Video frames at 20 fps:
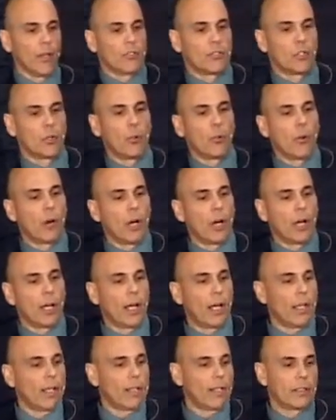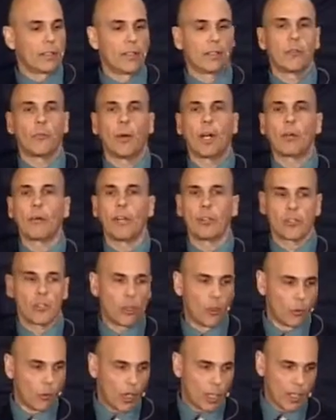to the
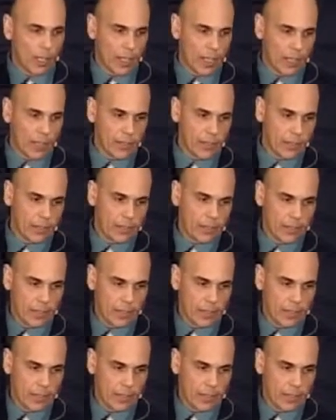recreational walleye